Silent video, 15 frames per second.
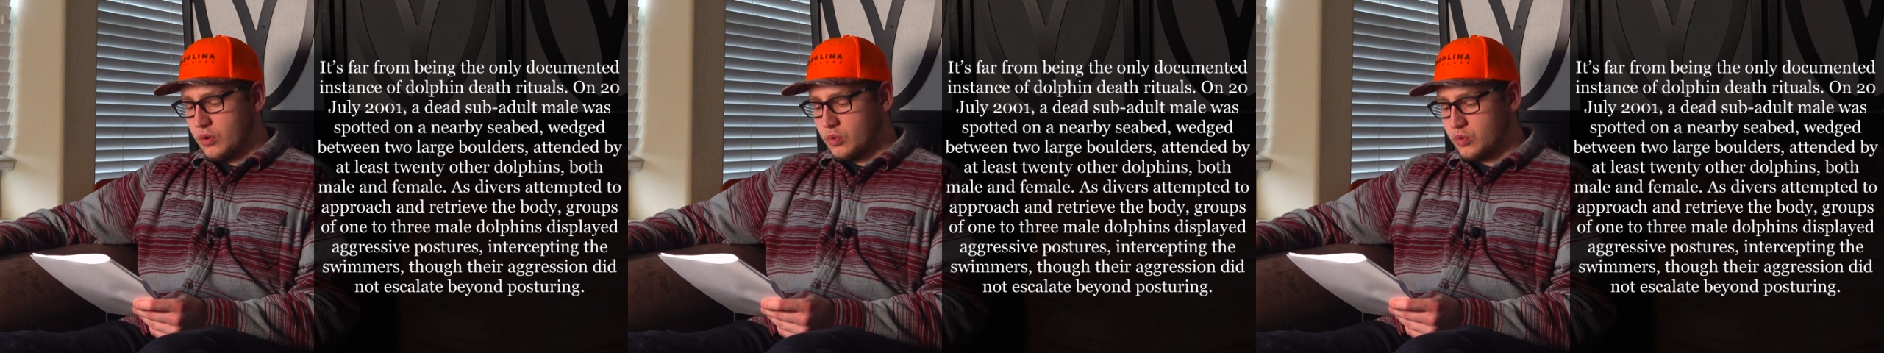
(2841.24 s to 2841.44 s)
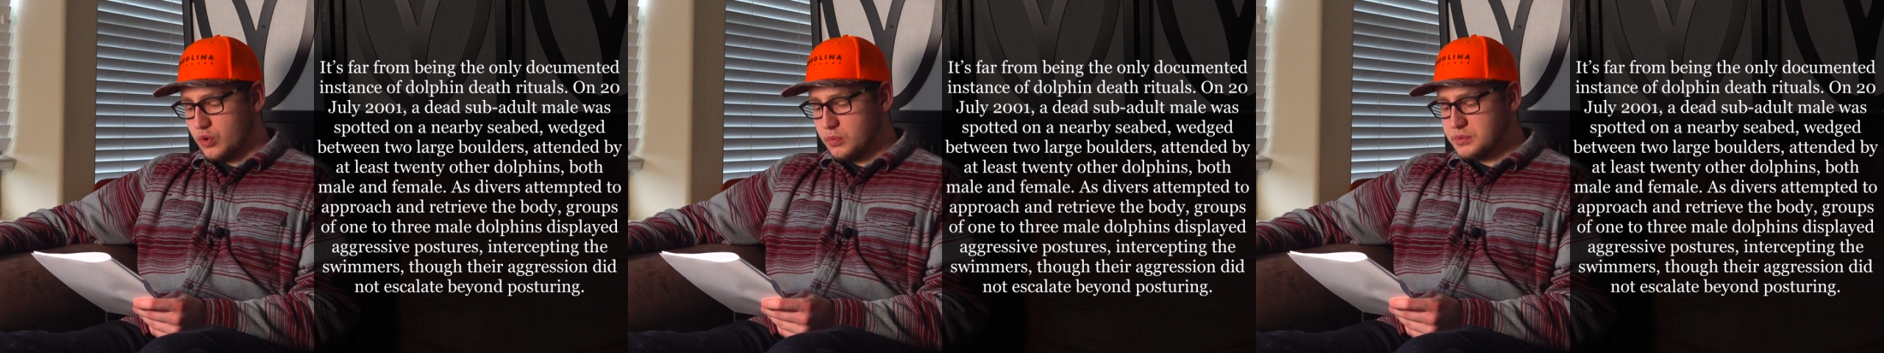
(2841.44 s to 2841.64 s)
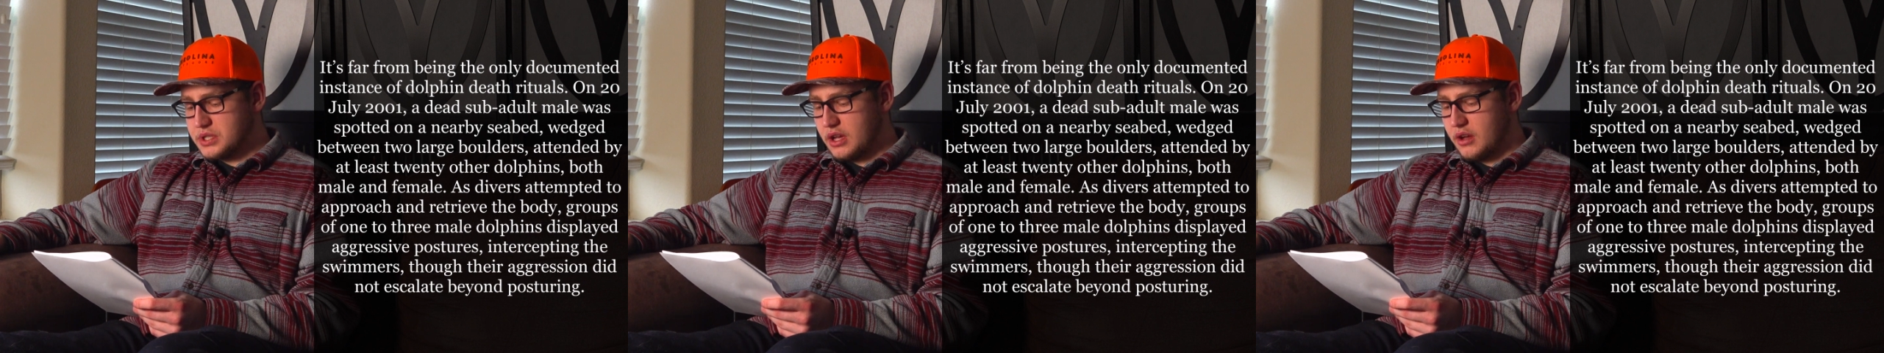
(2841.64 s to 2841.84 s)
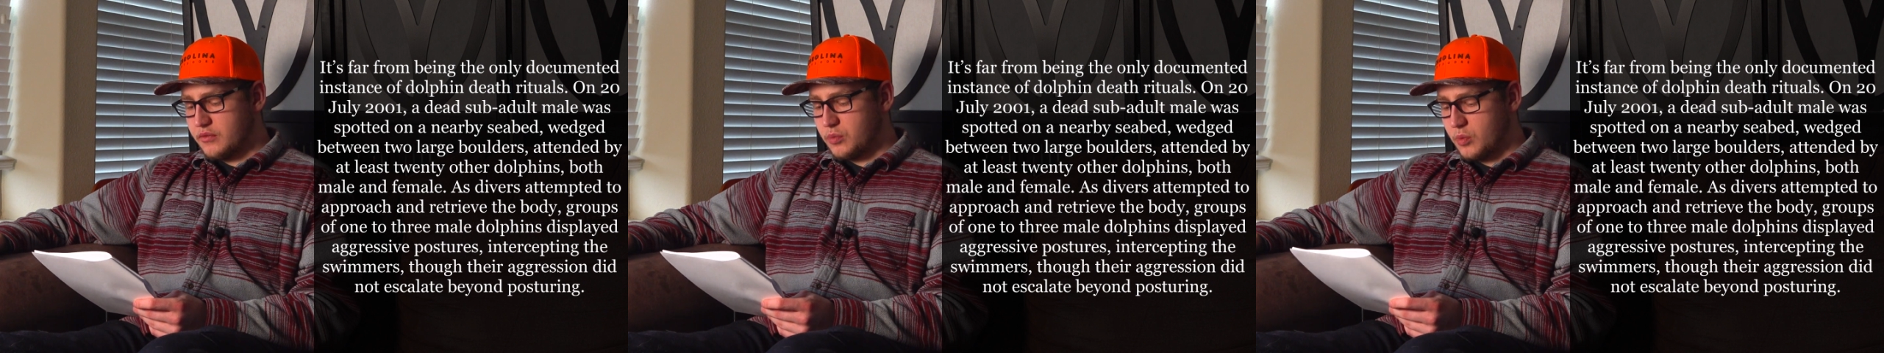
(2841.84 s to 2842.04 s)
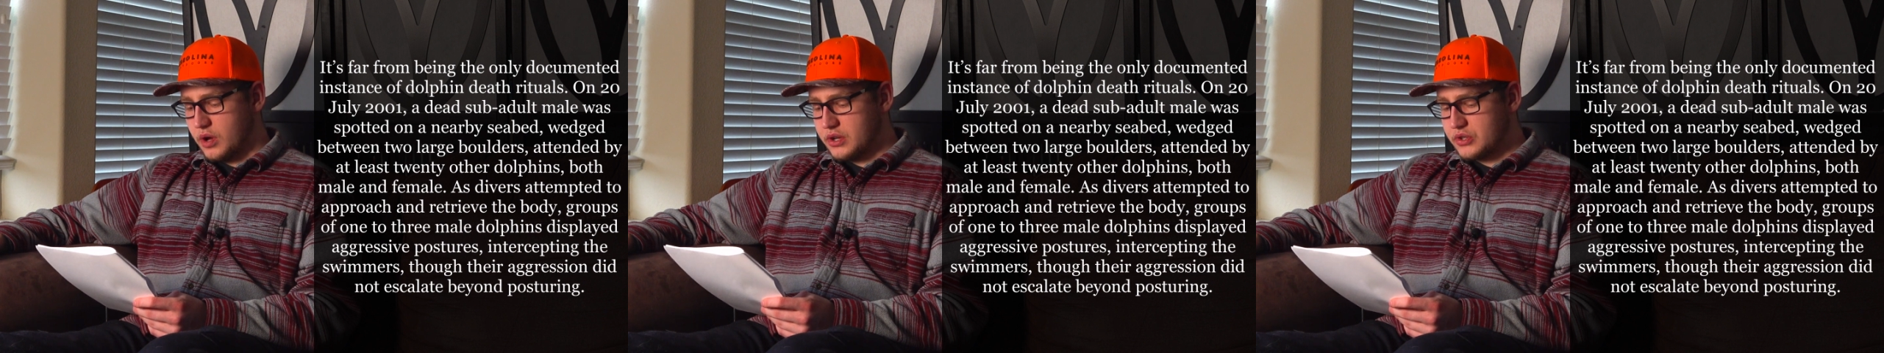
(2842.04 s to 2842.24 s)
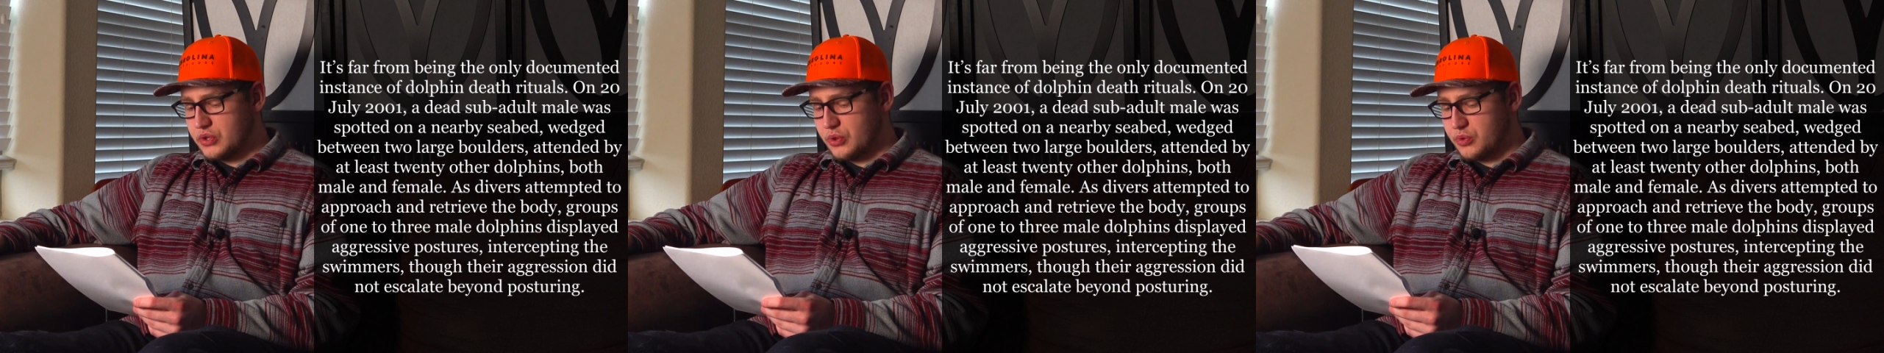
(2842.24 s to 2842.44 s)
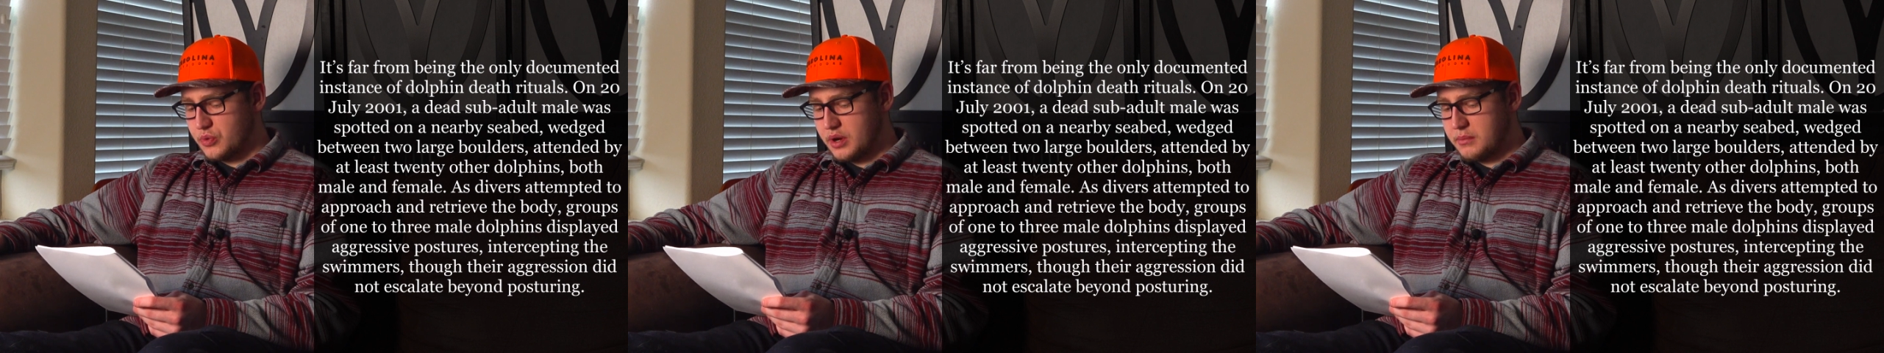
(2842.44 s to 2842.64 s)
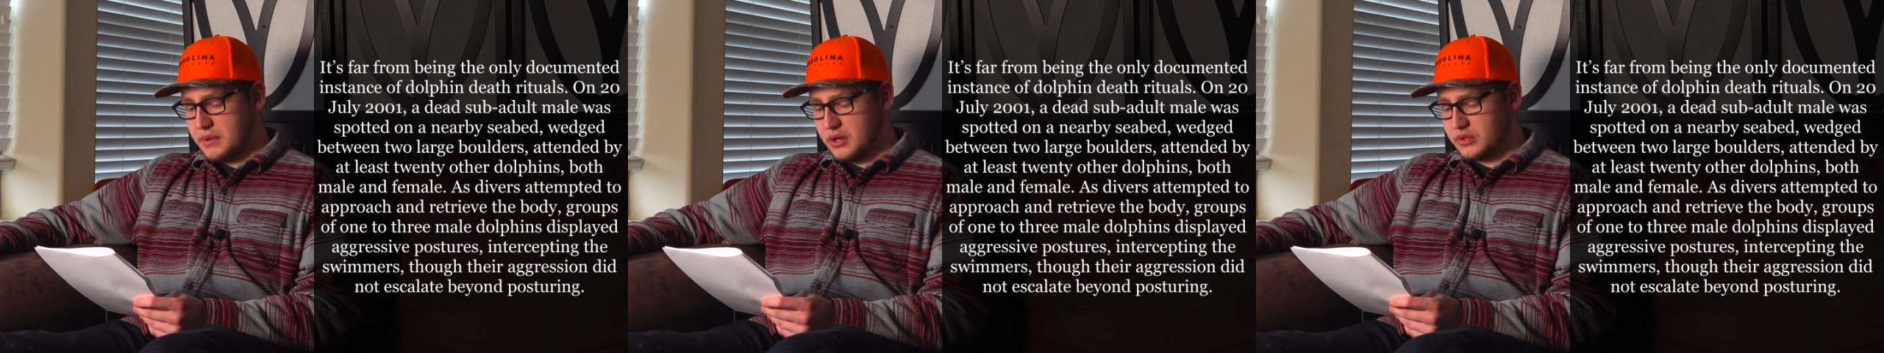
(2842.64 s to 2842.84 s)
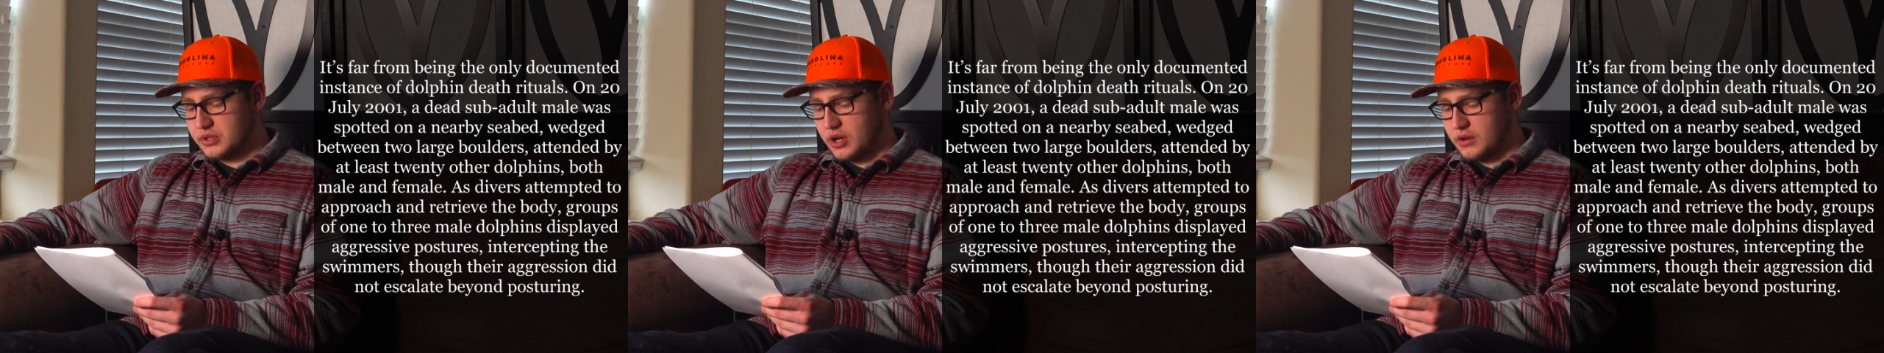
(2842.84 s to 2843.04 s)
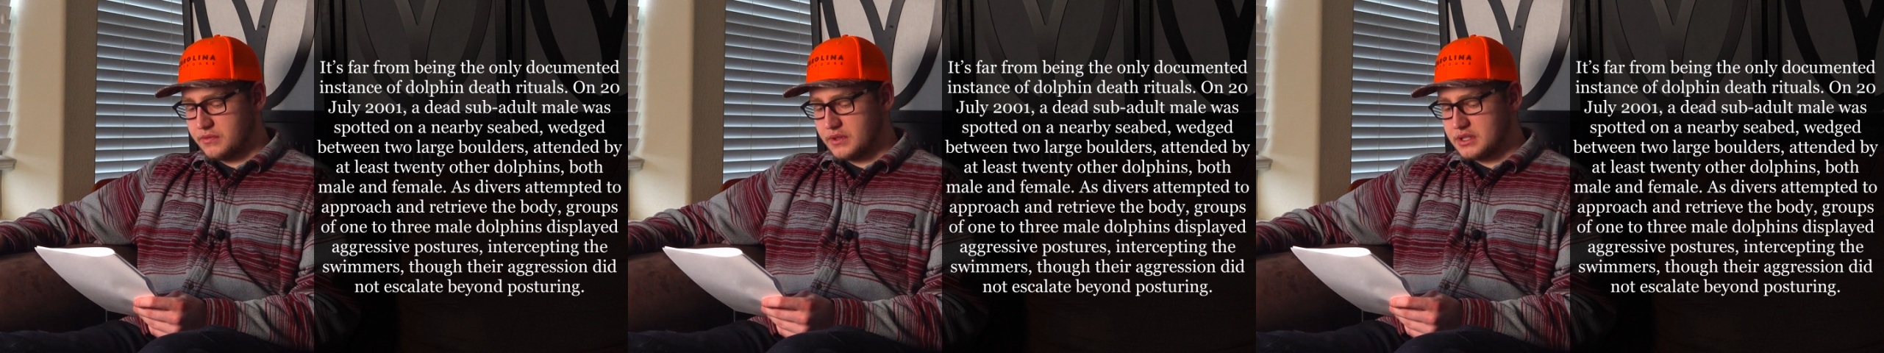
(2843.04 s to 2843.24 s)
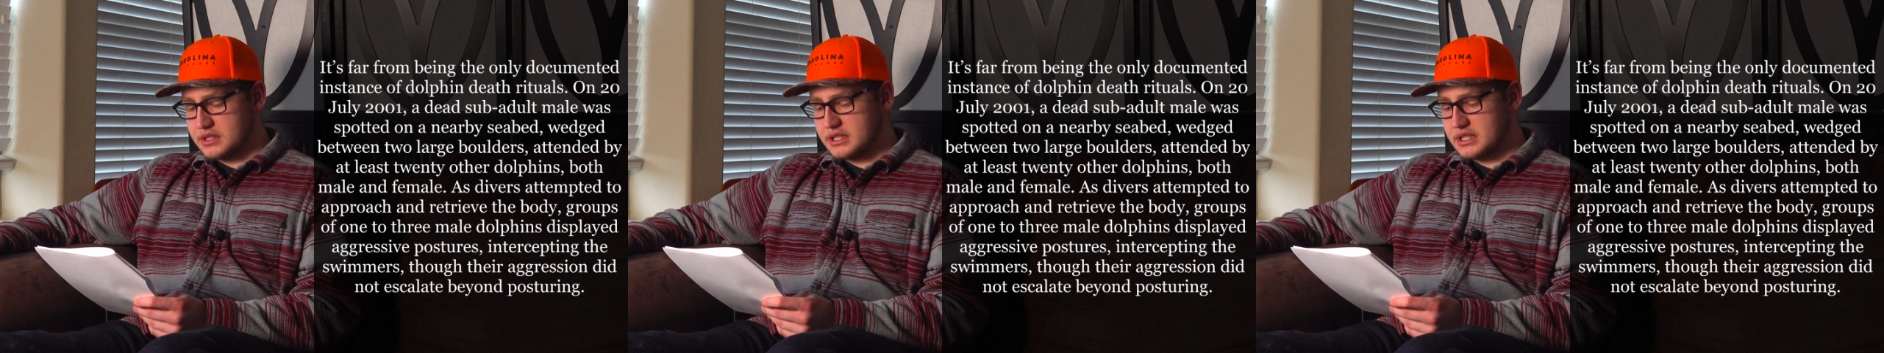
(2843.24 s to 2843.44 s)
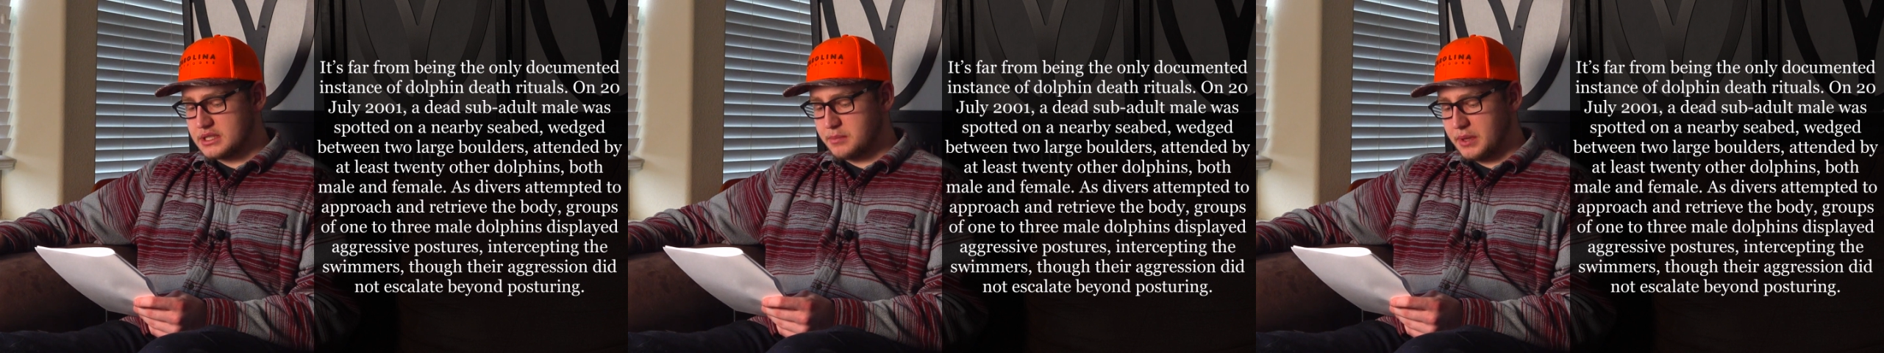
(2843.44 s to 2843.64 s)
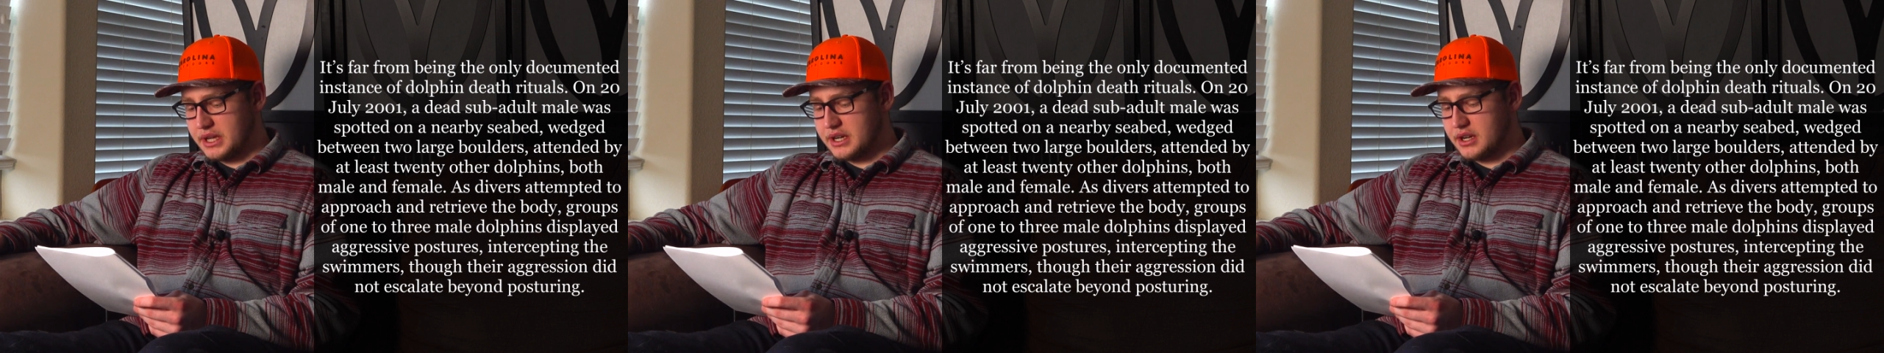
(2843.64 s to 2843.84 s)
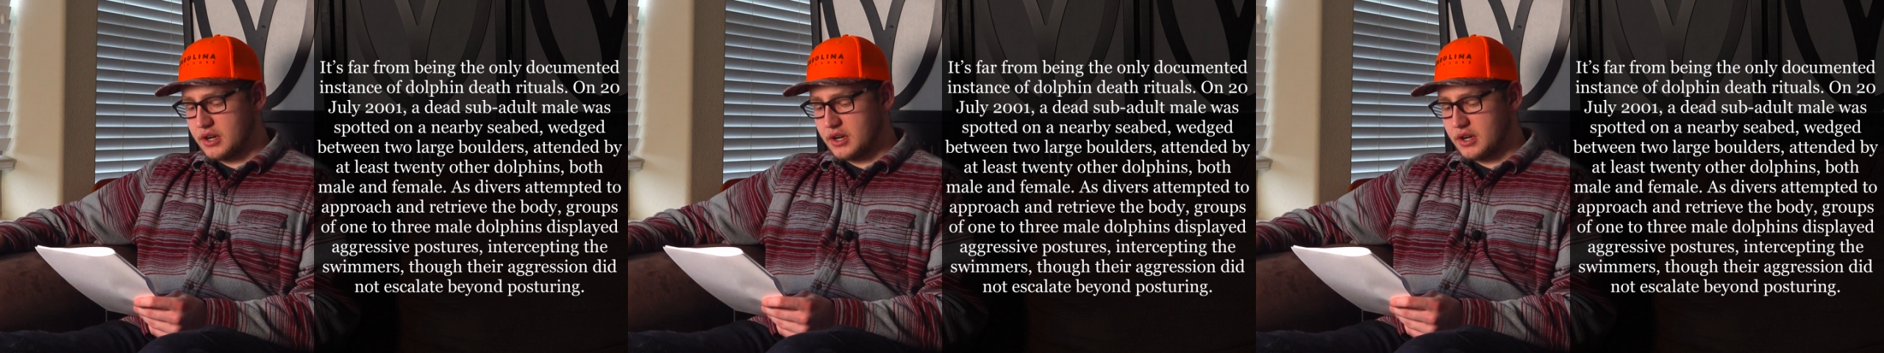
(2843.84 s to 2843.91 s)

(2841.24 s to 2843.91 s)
groups of 1 to 3 male dolphins displayed